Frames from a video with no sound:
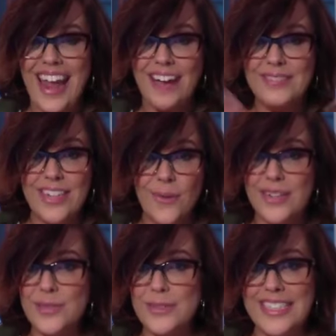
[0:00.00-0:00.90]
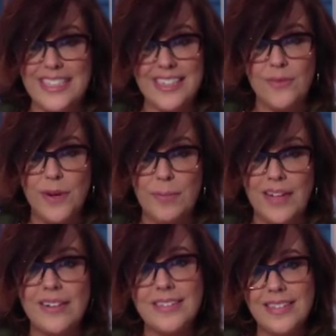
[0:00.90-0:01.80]
I have to go into a season of
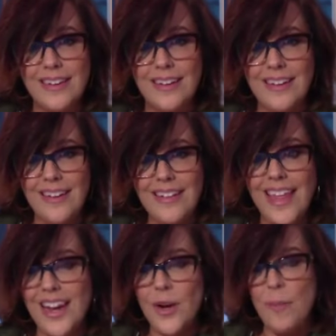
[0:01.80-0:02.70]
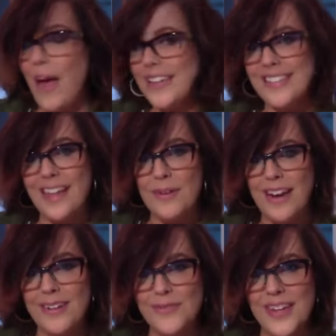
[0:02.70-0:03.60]
rebuild, then I go back to that
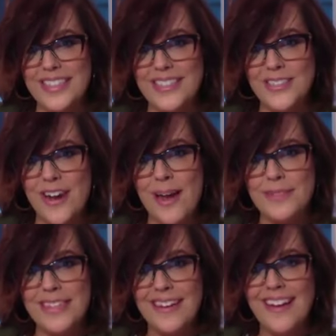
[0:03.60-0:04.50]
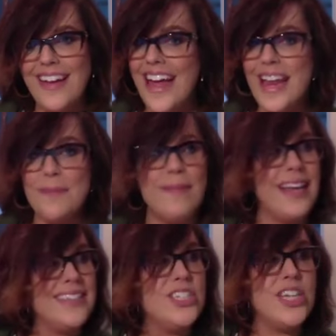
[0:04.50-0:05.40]
100 faces script. And I'm
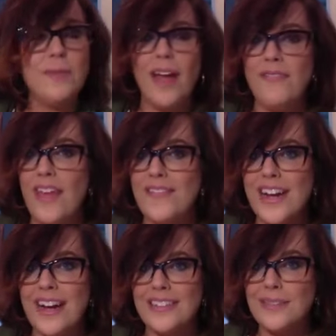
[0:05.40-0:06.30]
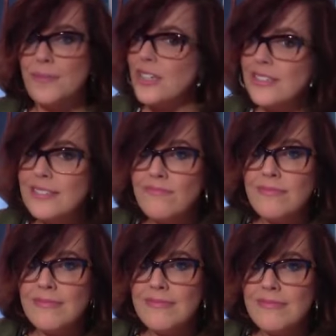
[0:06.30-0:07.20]
messaging my favorite customers,
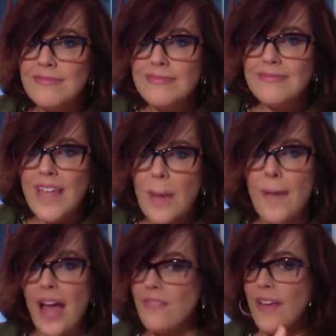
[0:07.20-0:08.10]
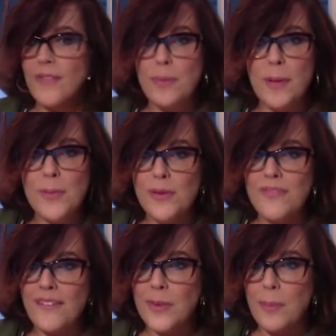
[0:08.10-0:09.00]
my favorite people who've
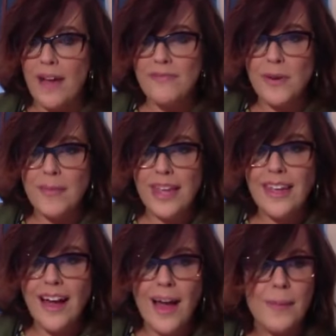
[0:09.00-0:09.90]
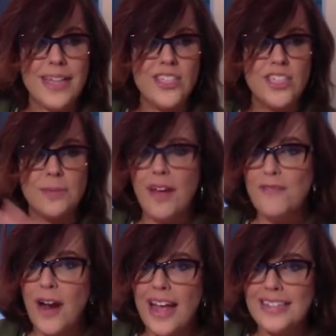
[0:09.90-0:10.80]
never bought from me. I'm messaging my
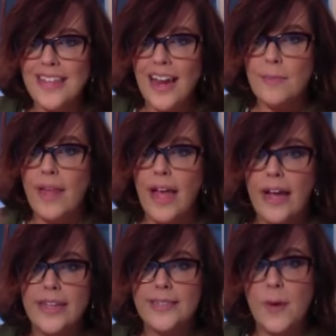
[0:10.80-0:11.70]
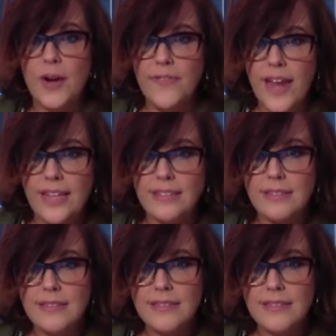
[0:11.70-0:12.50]
friends, and I'm like, I need to borrow your face.